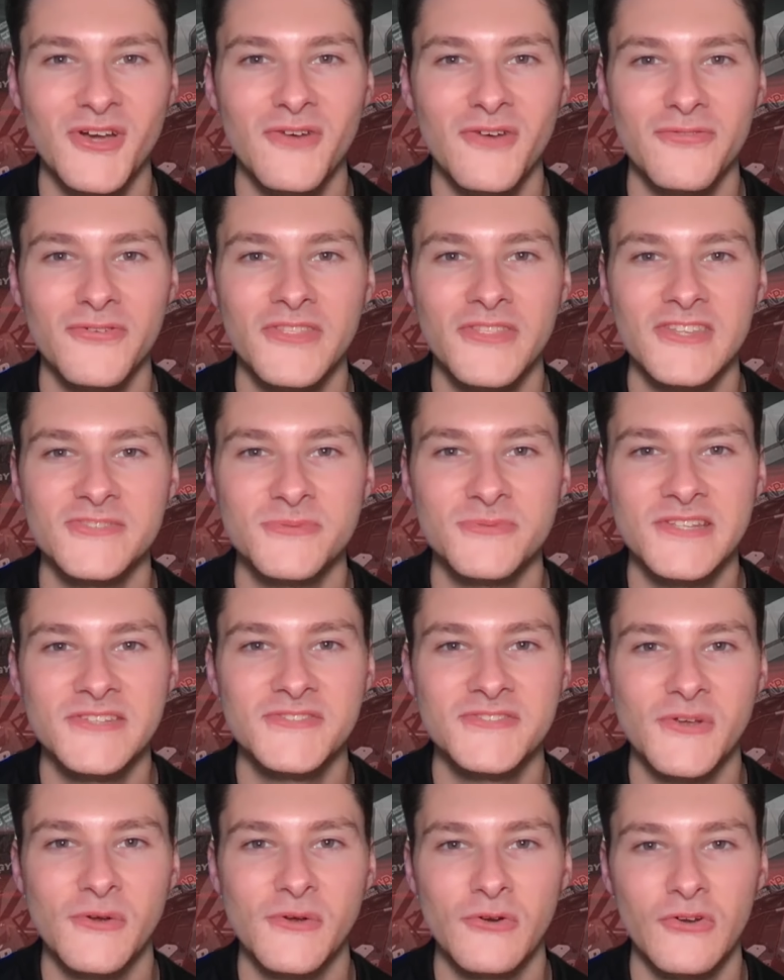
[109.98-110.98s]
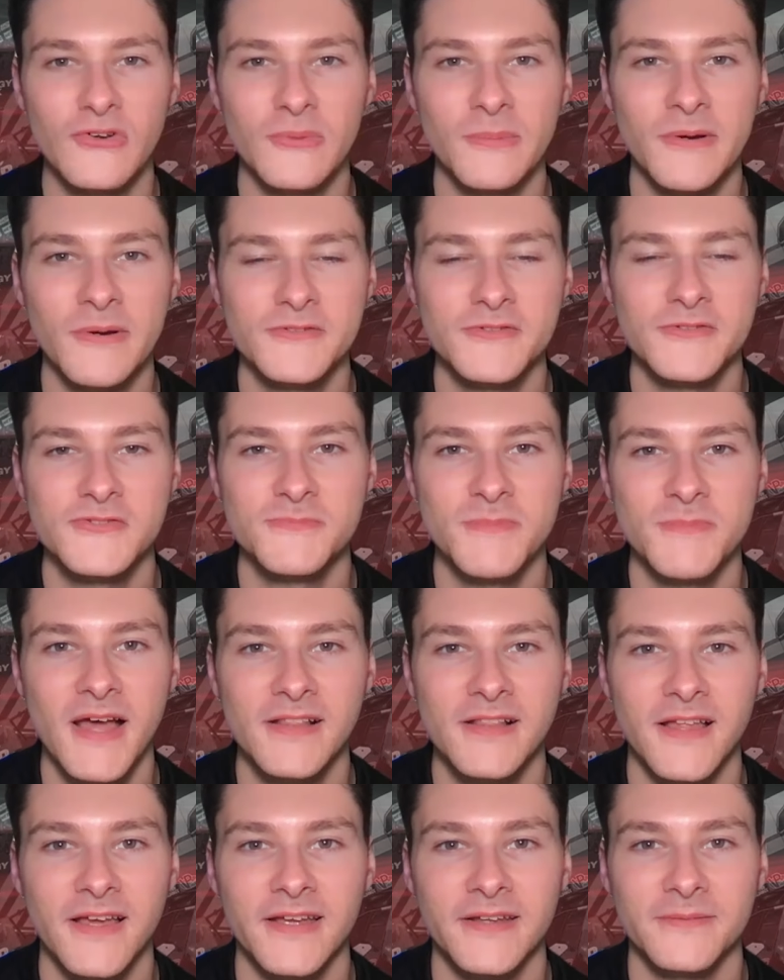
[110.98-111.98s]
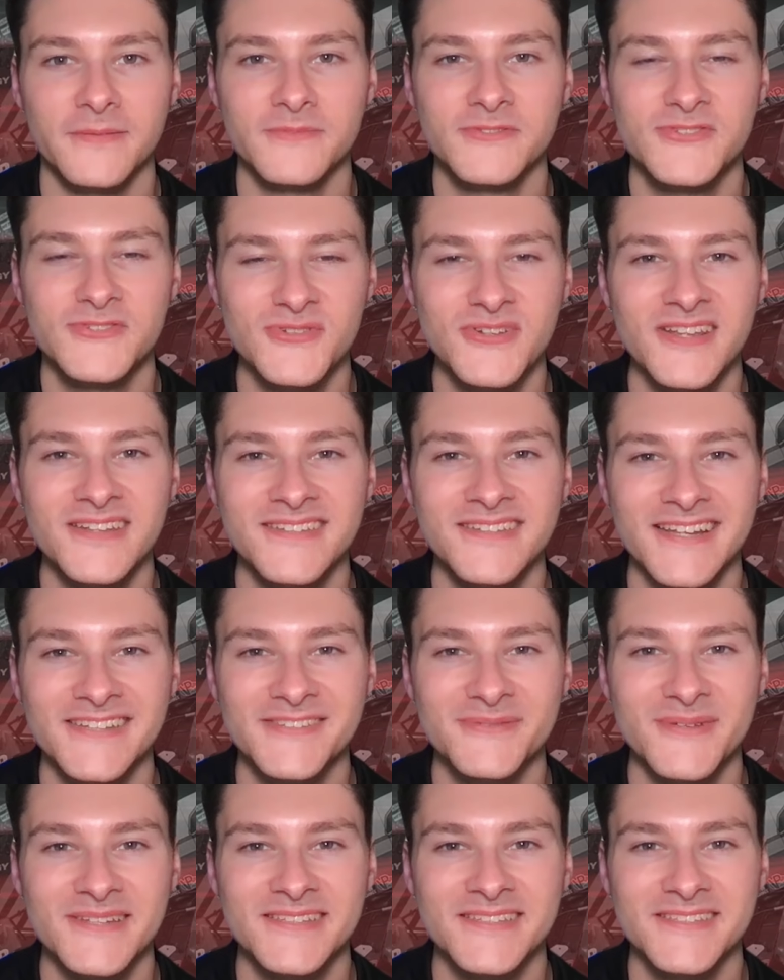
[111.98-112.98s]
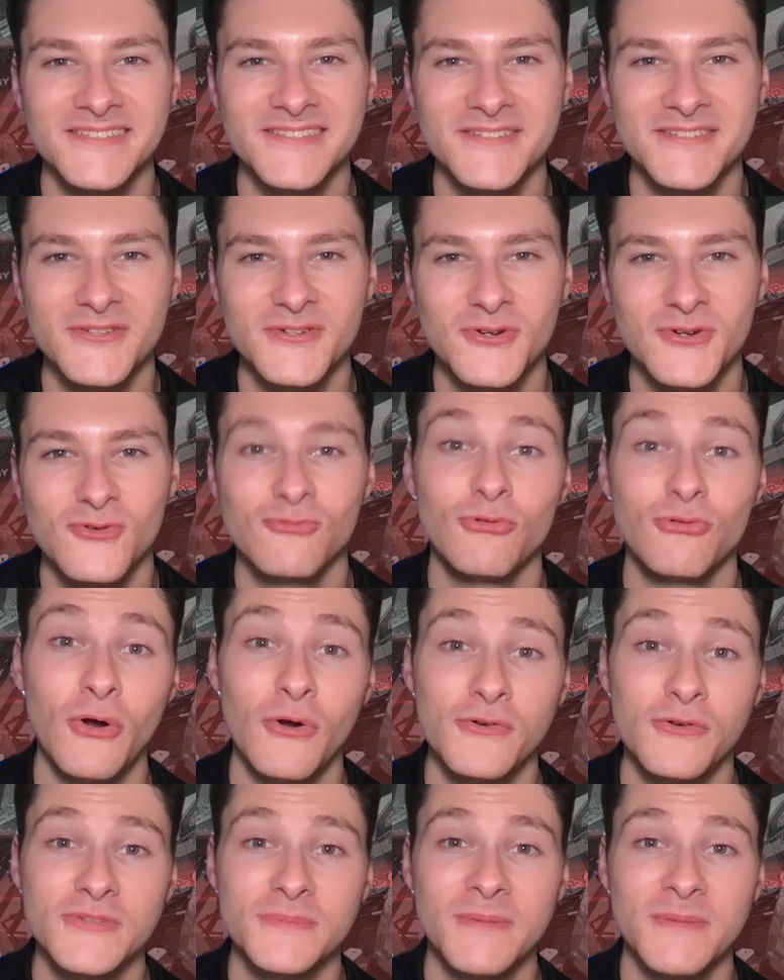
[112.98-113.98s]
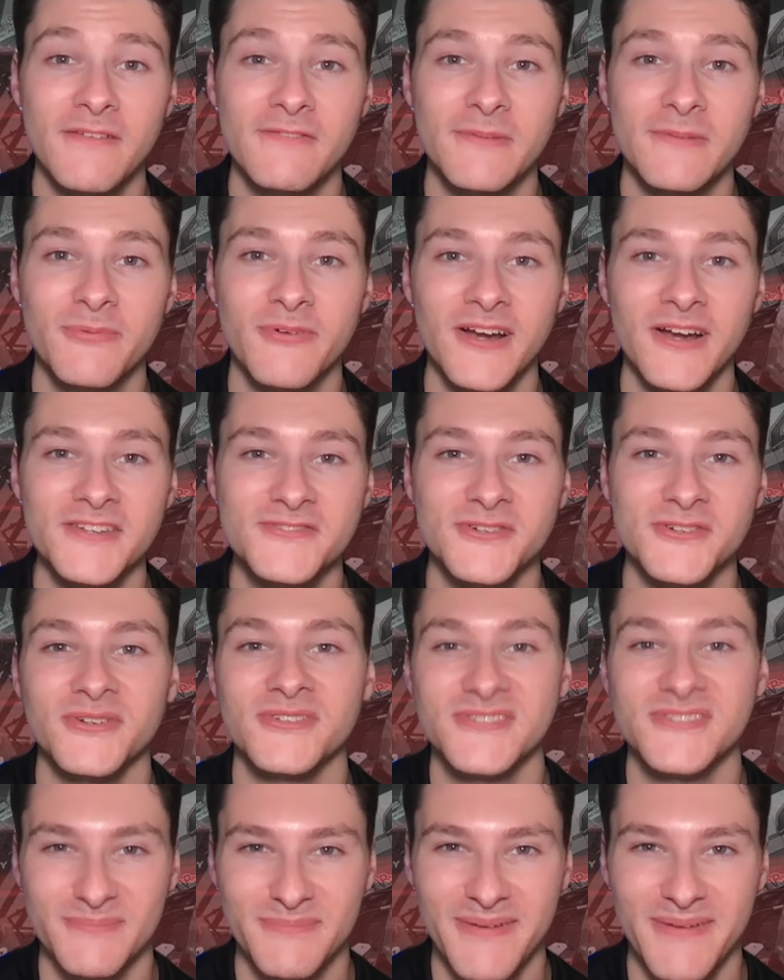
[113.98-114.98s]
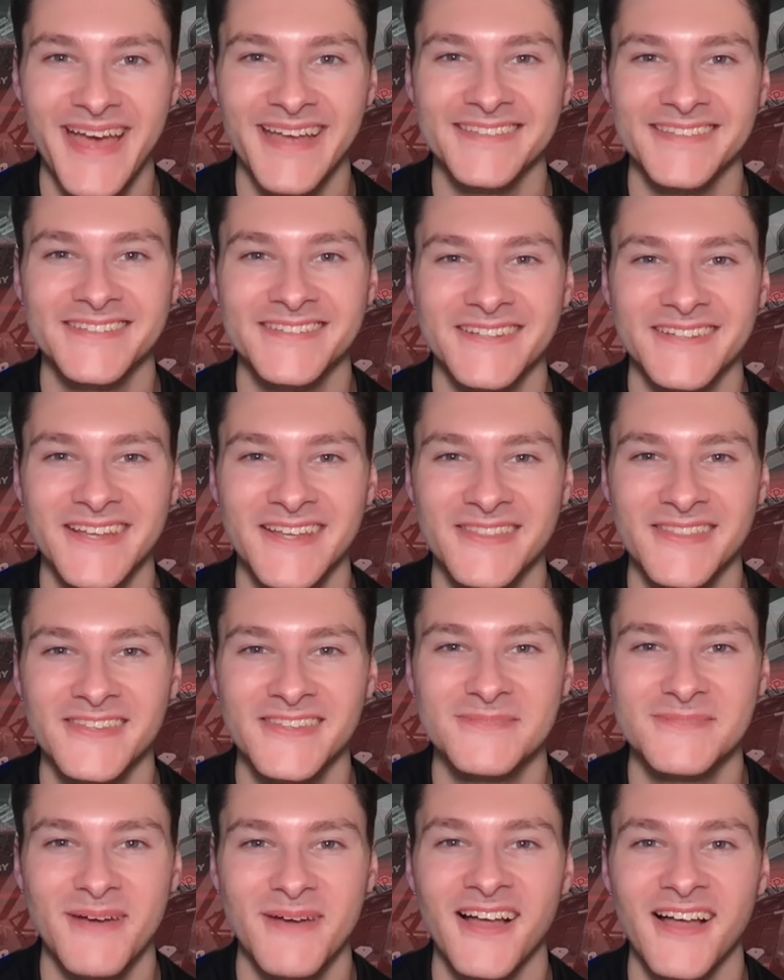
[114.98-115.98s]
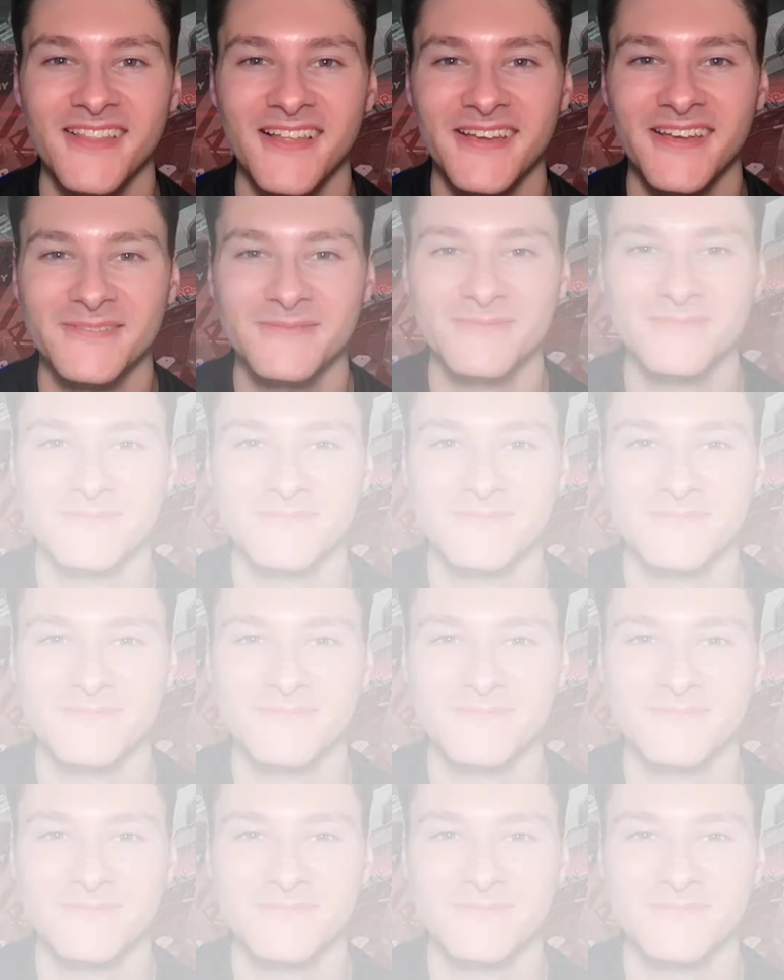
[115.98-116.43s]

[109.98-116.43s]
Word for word: all for this week's Stone Under Pressure Spotlight. Tune in next week to see who rose above the pressure to bask in the spotlight.